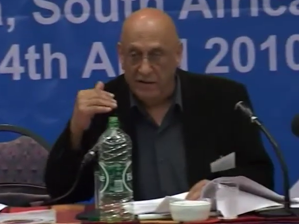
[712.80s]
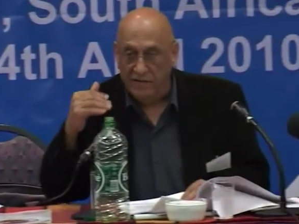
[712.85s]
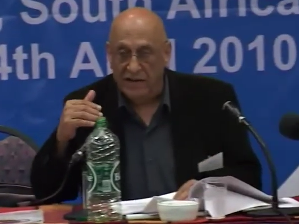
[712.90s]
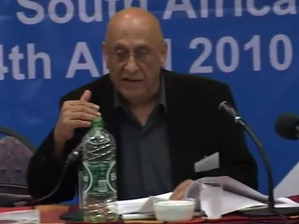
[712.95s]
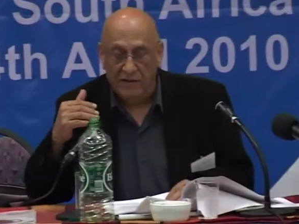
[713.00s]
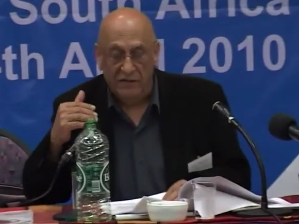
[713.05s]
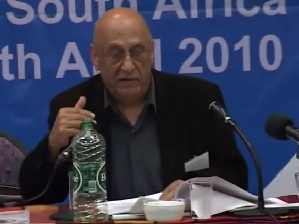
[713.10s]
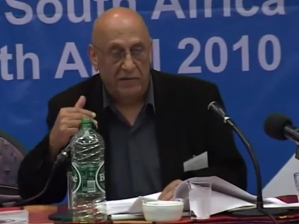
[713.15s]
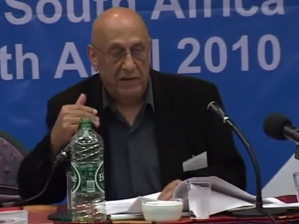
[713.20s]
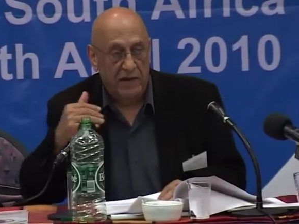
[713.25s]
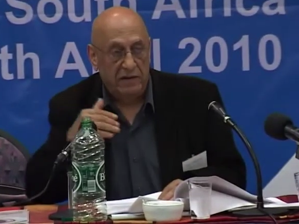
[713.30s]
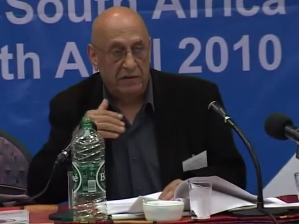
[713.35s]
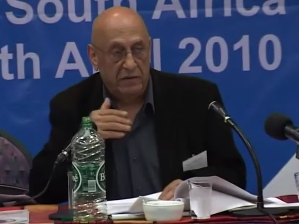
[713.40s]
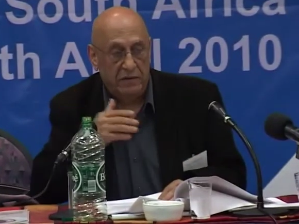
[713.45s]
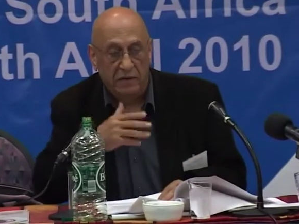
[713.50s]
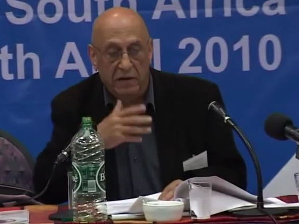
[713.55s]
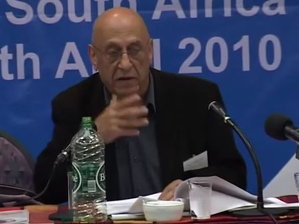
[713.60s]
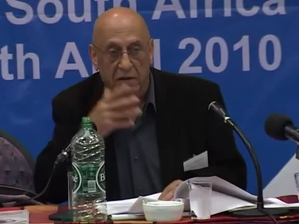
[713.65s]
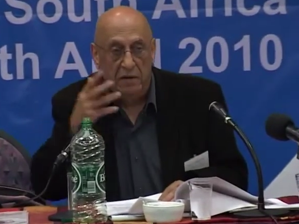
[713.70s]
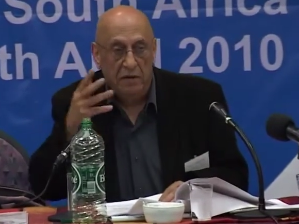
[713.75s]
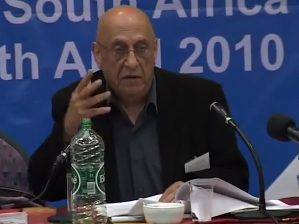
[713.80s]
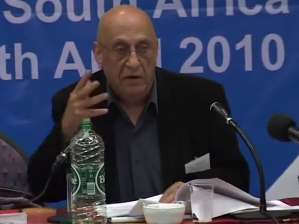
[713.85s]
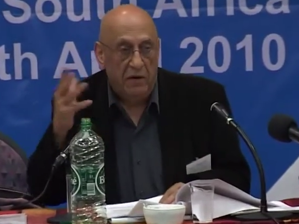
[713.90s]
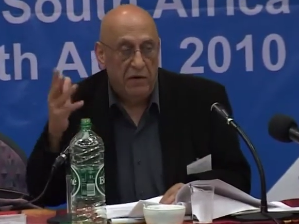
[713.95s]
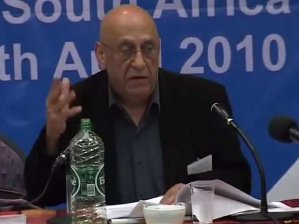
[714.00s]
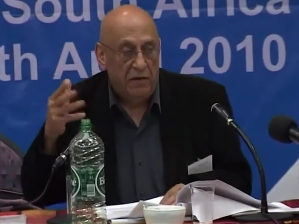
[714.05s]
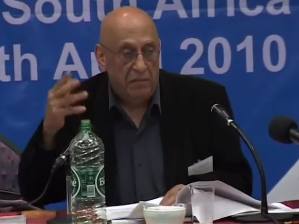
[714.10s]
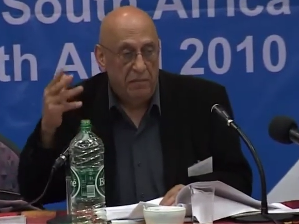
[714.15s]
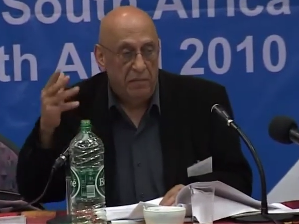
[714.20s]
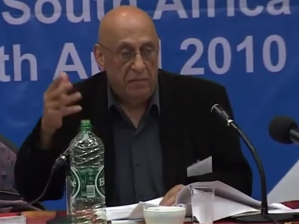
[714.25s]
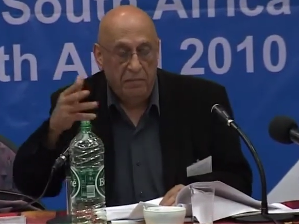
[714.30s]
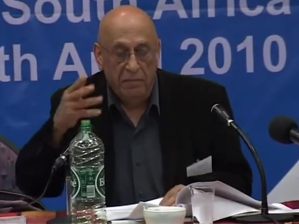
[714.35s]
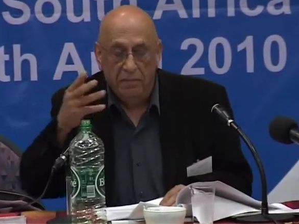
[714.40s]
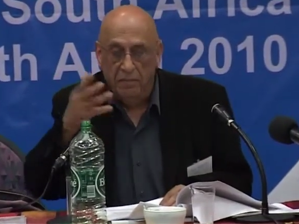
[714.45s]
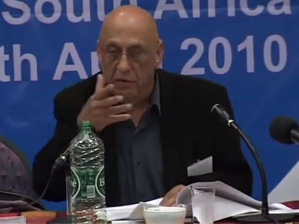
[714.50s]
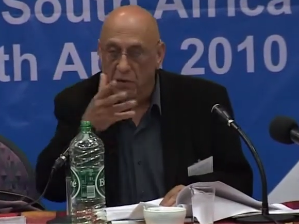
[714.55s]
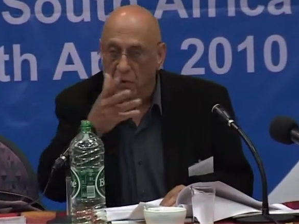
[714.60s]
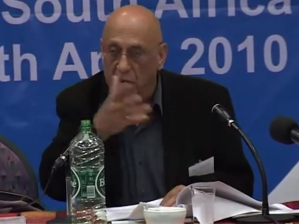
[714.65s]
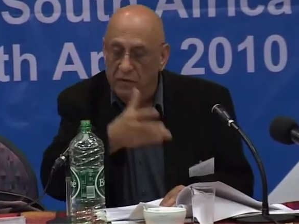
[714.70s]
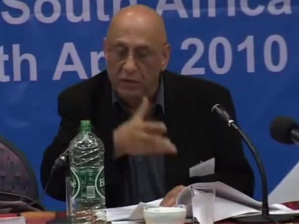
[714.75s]
the sense that,
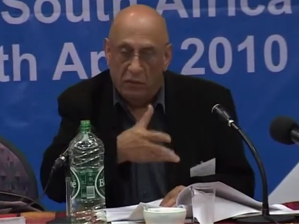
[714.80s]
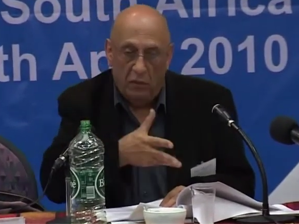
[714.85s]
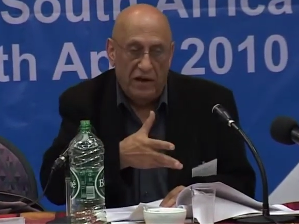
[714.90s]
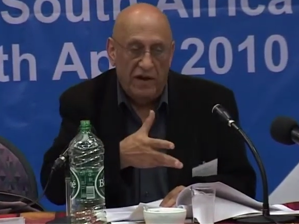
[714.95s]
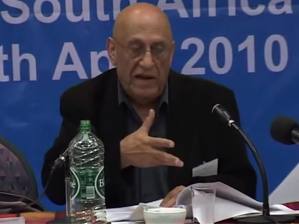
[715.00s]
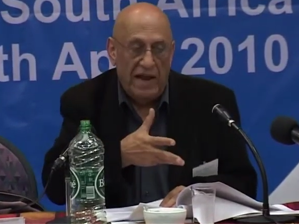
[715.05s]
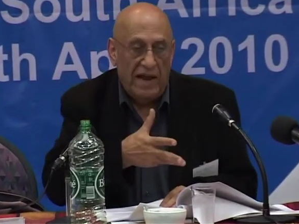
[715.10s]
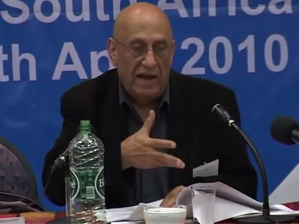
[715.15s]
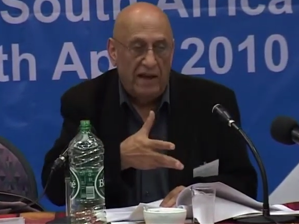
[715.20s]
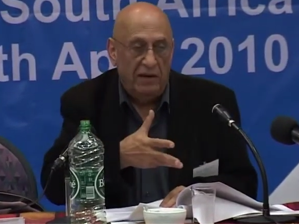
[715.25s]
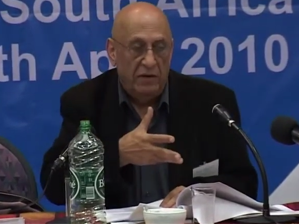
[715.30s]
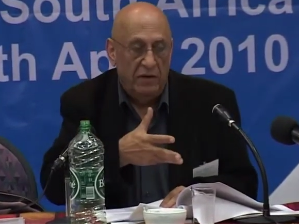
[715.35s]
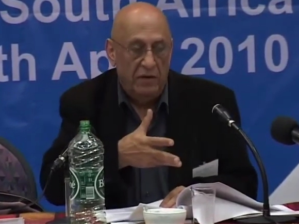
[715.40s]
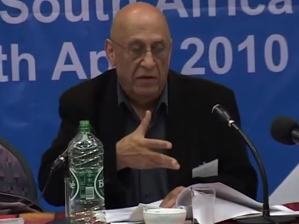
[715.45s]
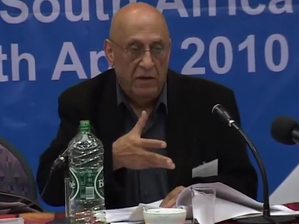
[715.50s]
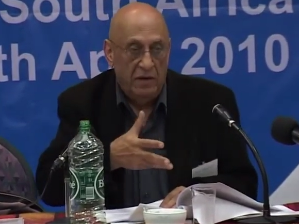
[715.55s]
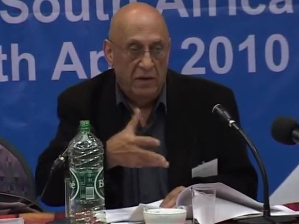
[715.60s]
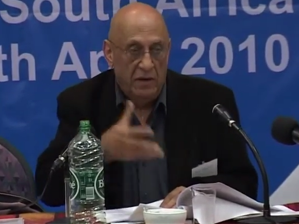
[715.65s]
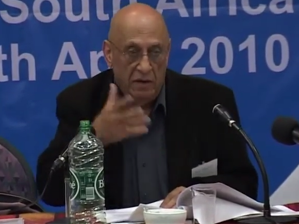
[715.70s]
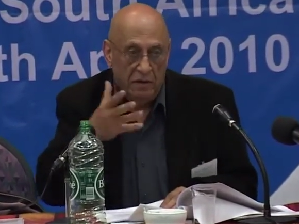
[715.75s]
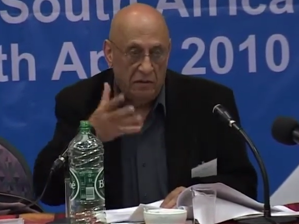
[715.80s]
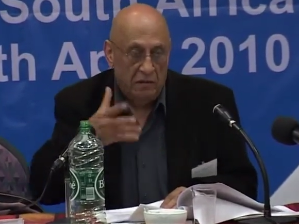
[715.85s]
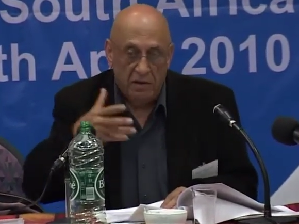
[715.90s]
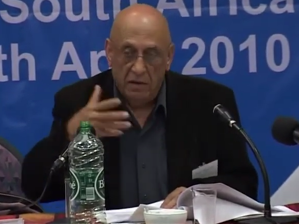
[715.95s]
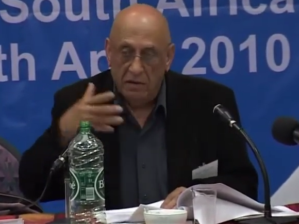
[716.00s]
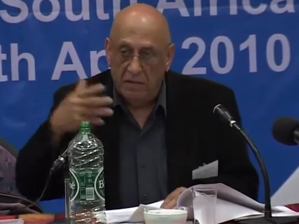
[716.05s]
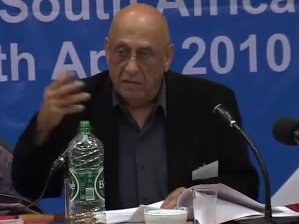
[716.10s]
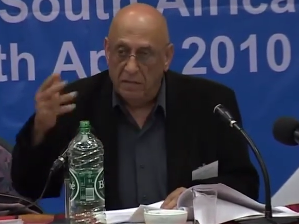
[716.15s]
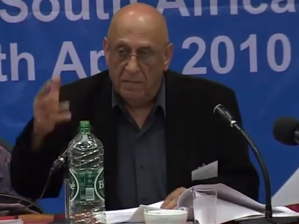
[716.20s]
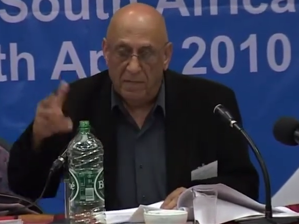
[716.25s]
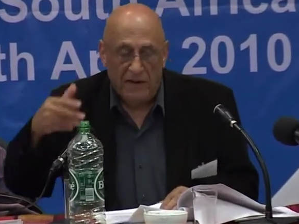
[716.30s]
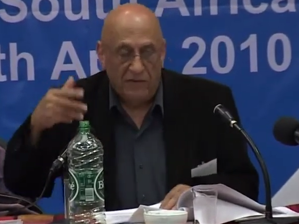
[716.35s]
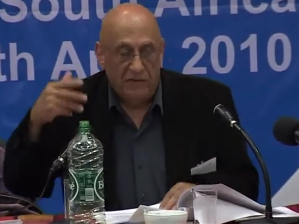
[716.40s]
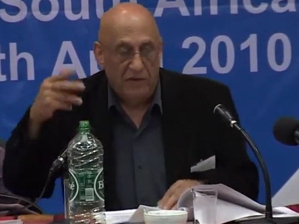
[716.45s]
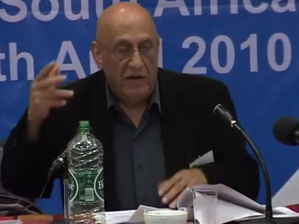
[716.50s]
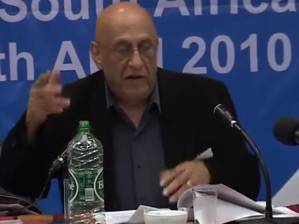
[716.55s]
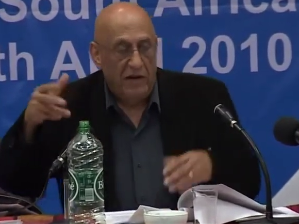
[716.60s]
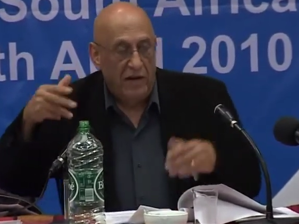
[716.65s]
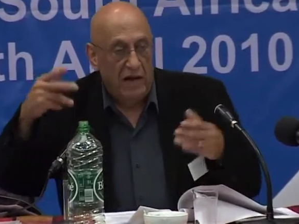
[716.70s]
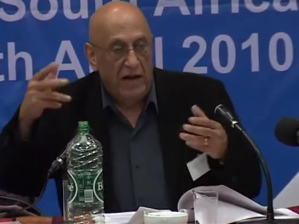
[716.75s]
on the one hand, the
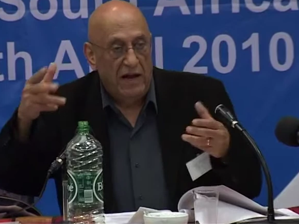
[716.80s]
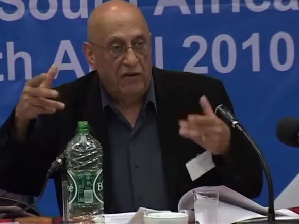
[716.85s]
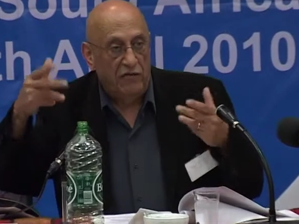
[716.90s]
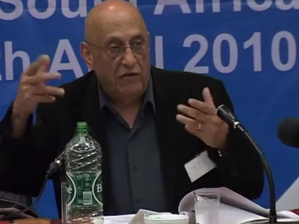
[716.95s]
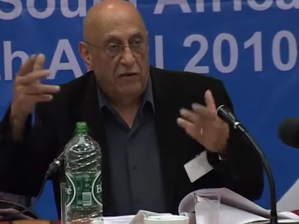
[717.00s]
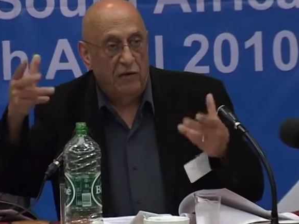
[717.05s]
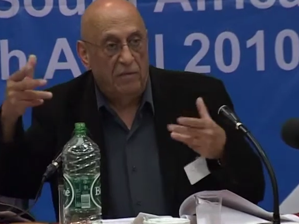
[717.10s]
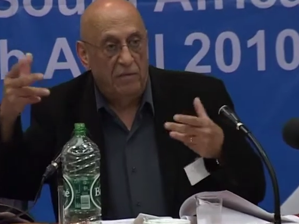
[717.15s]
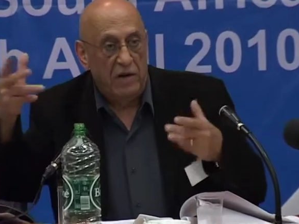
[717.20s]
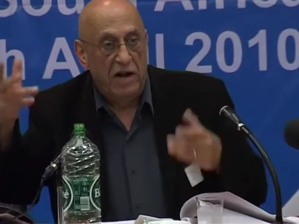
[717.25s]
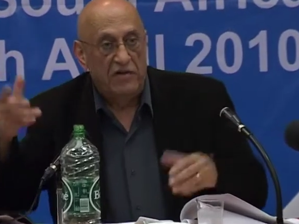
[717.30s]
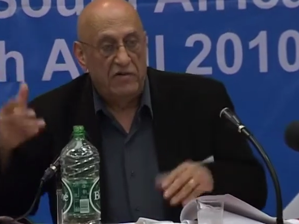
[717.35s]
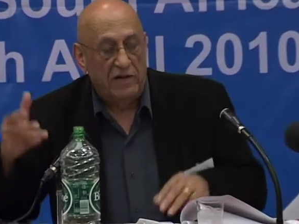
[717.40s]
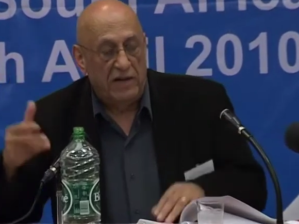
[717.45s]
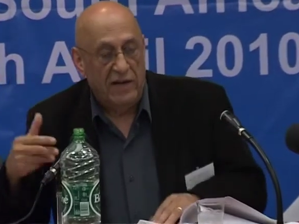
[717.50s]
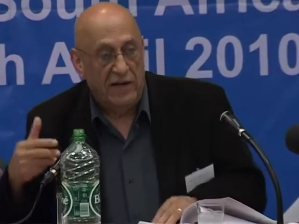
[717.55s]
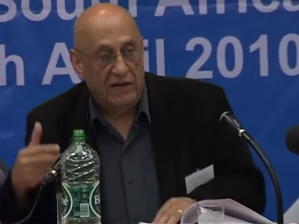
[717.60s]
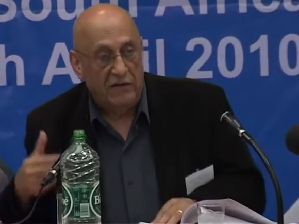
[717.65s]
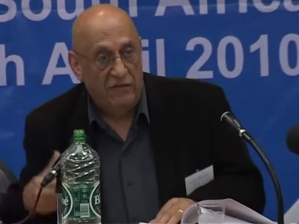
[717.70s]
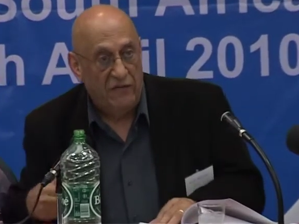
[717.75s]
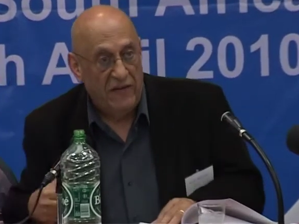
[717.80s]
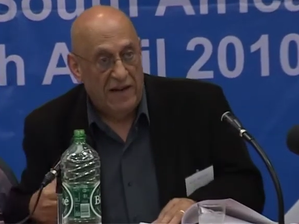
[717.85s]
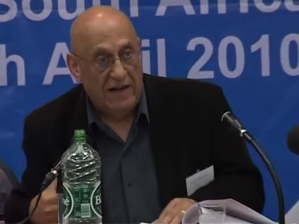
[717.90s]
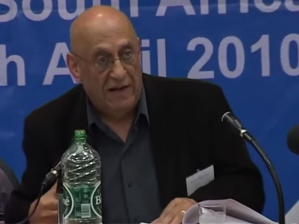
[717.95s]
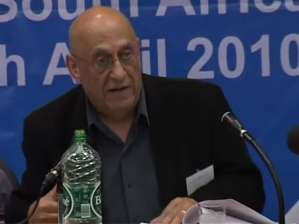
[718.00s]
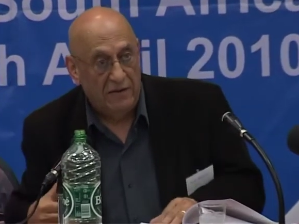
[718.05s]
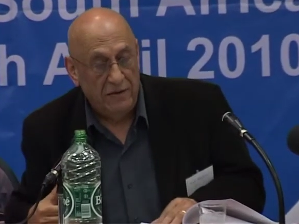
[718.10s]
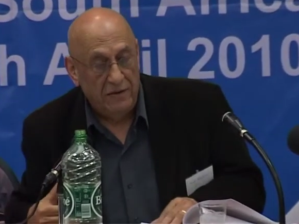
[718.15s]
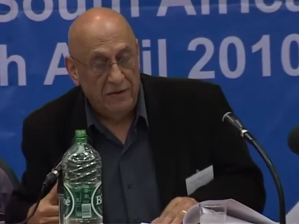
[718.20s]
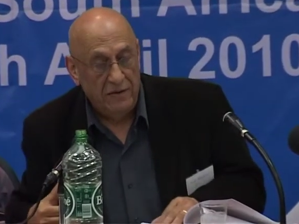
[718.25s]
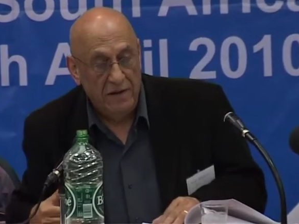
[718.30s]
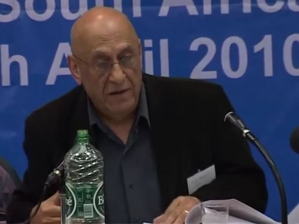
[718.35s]
Palestinian national project has failed.